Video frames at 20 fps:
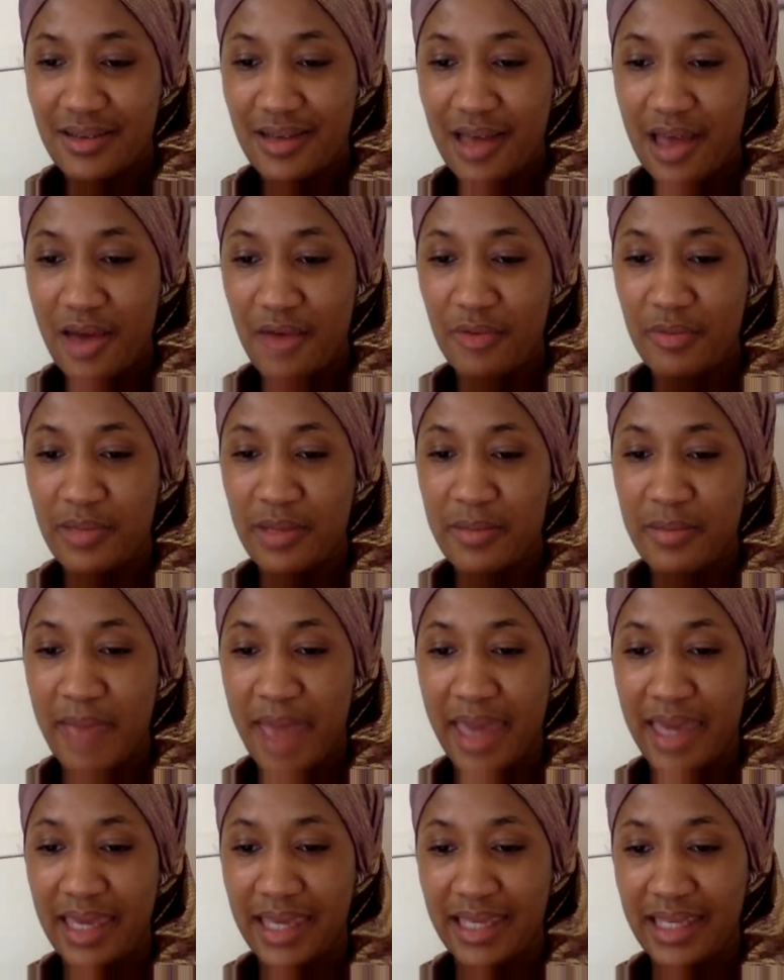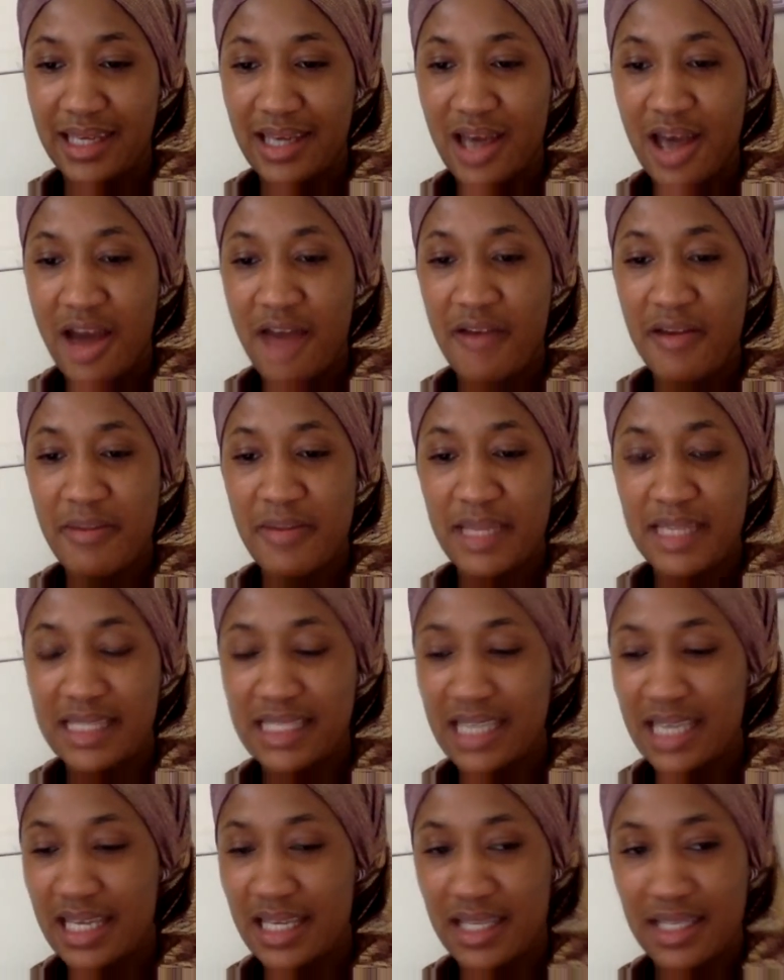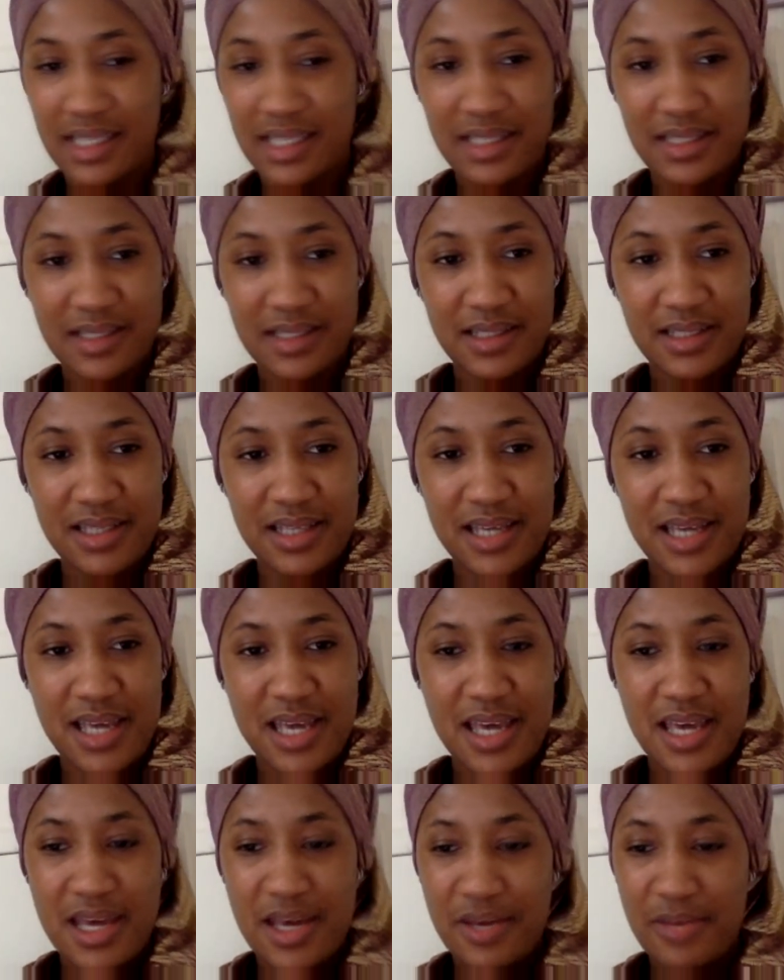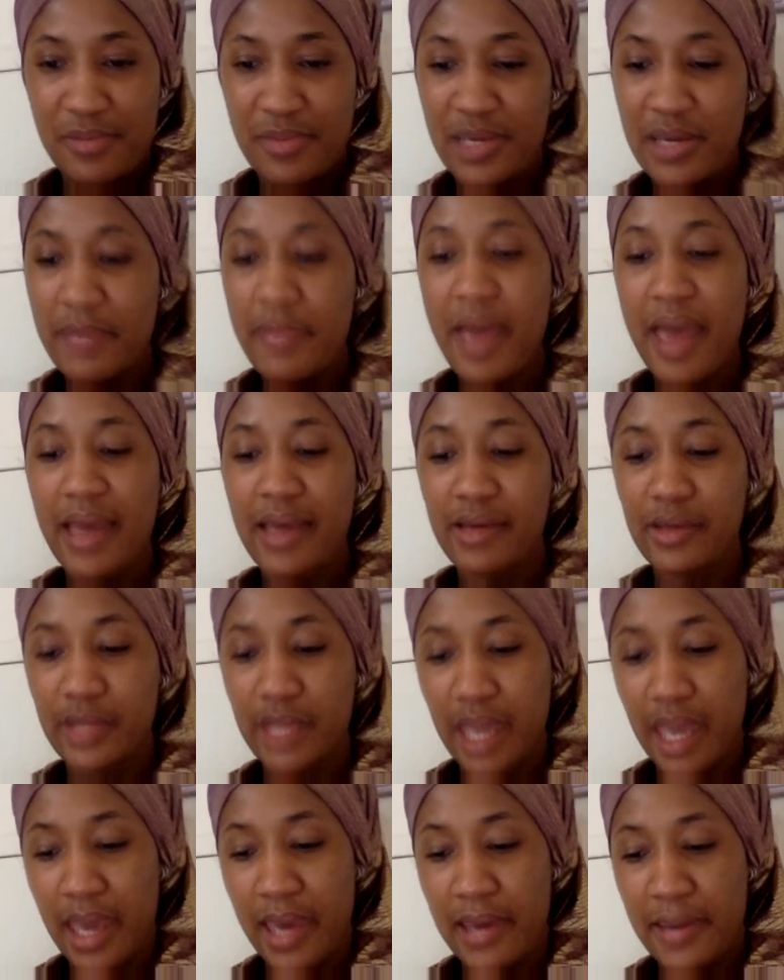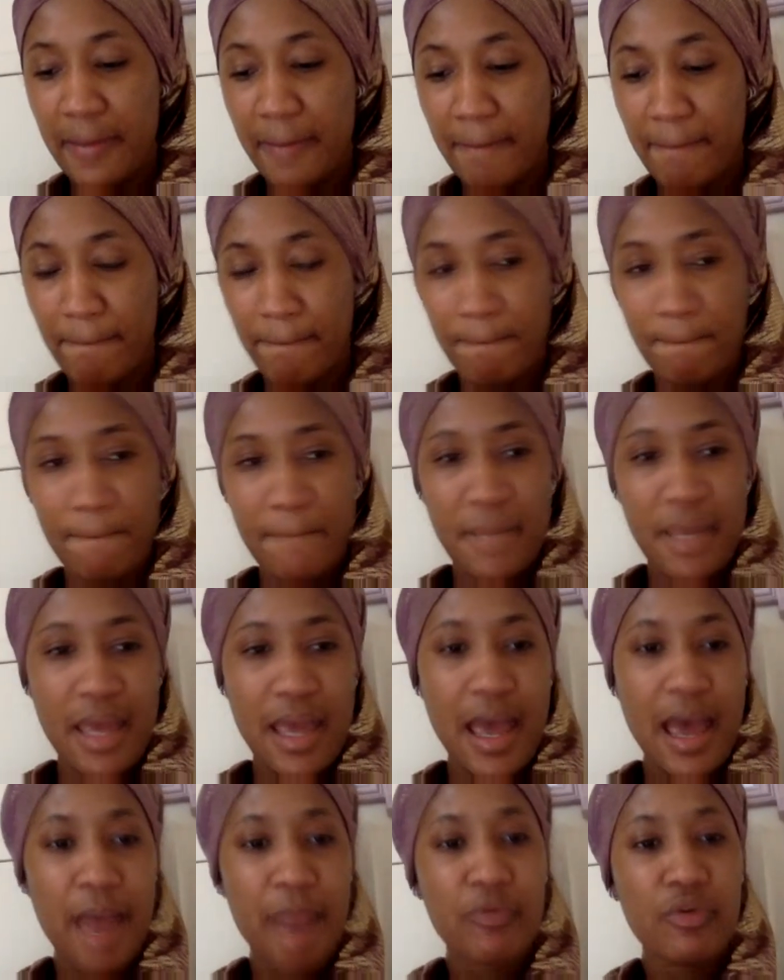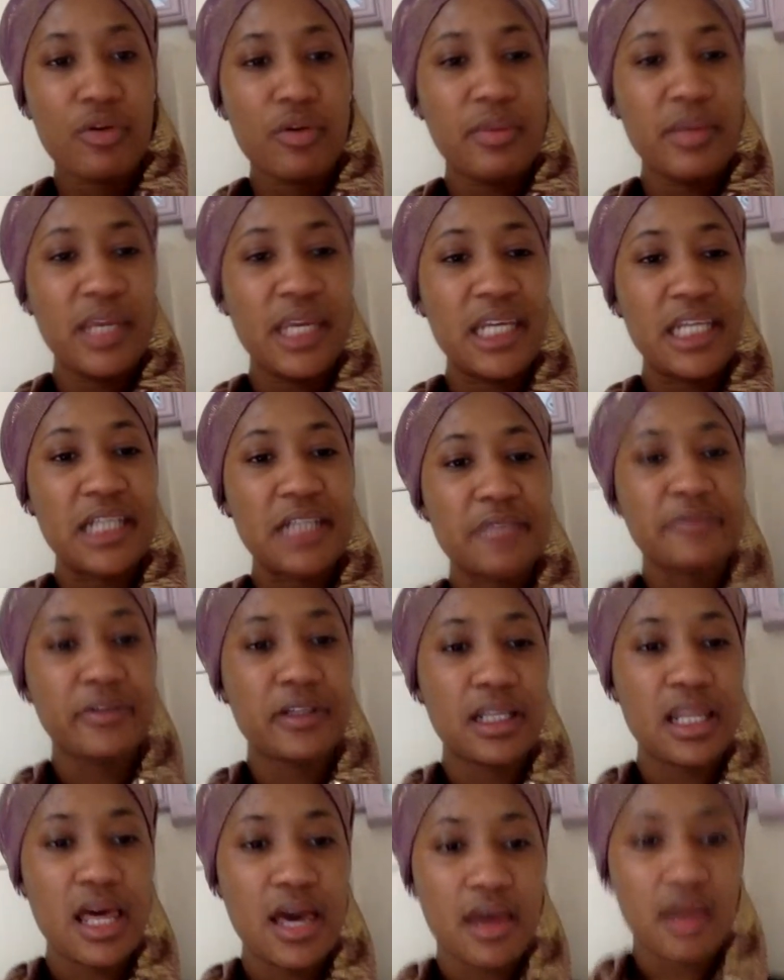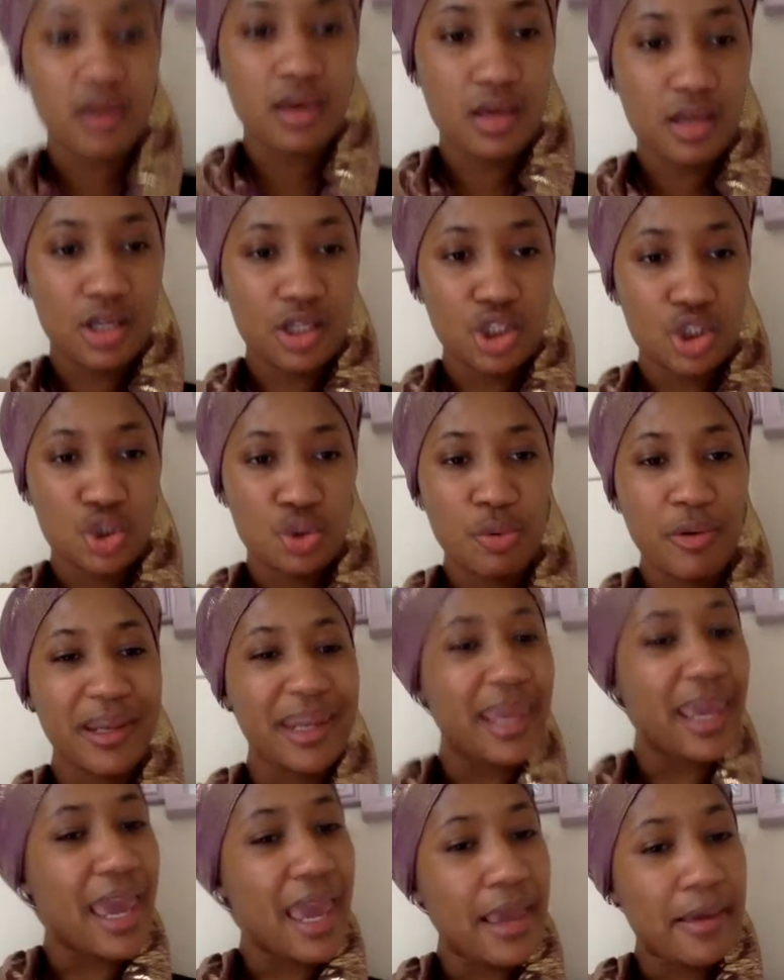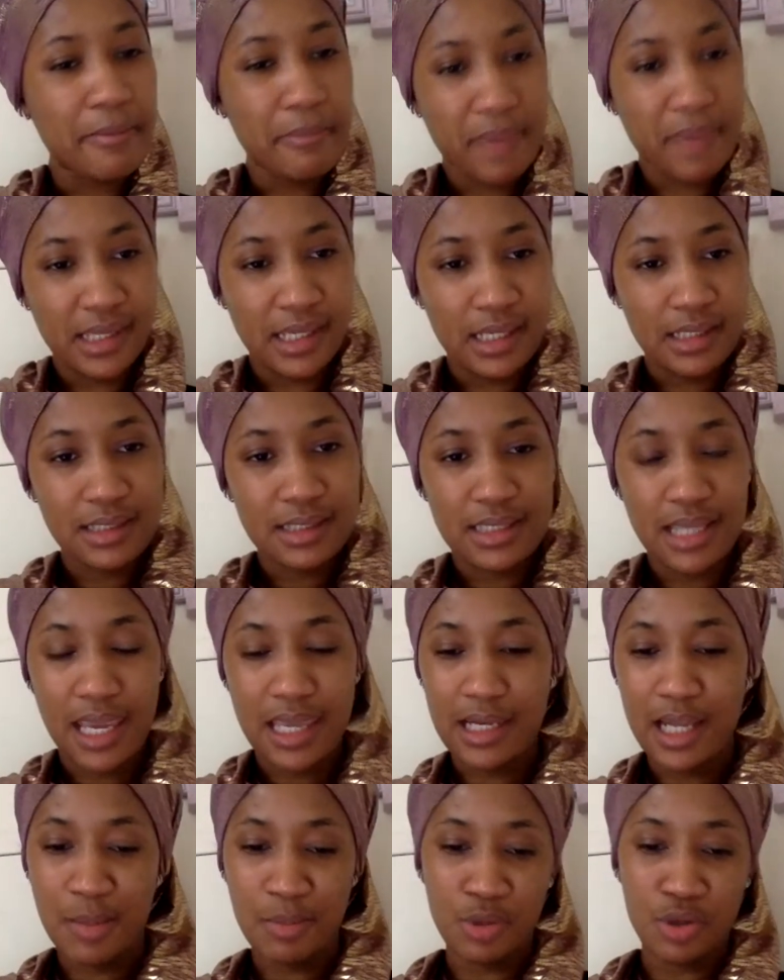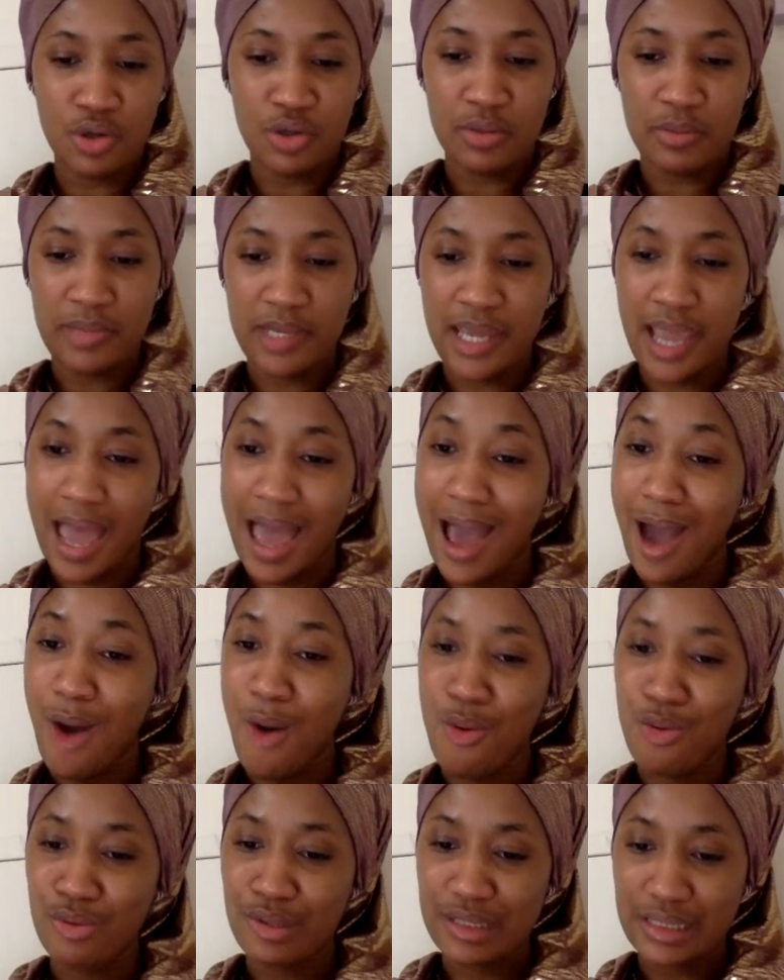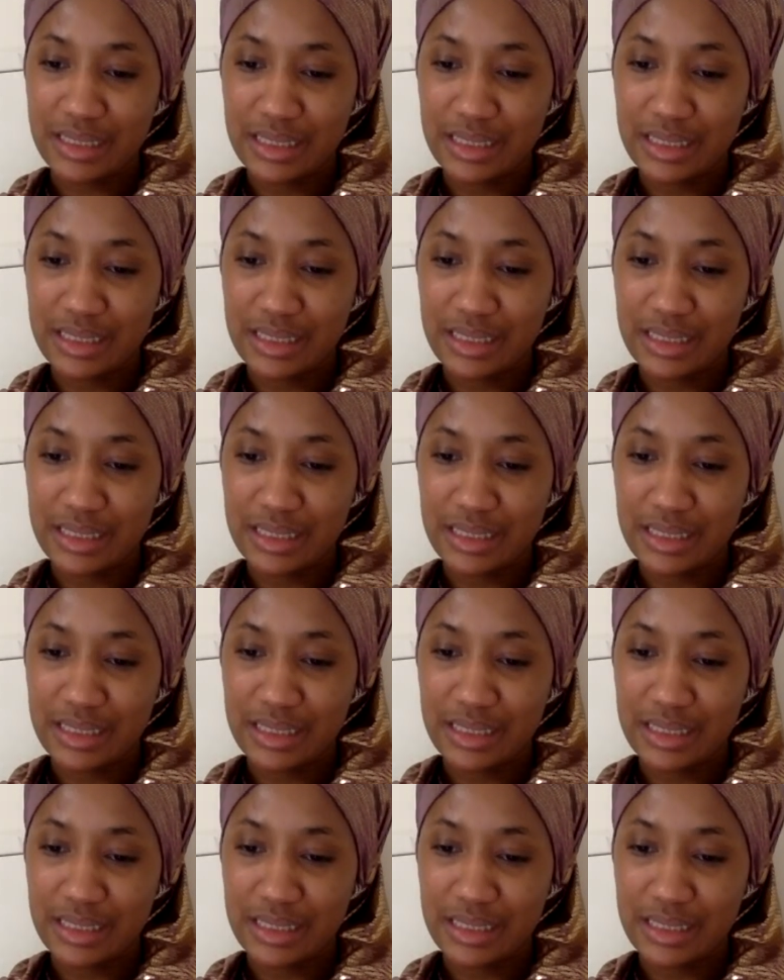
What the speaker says: I will be back. All right, Binta. Be back, okay? I'm going to be here for like 28 minutes and I'm going to be out.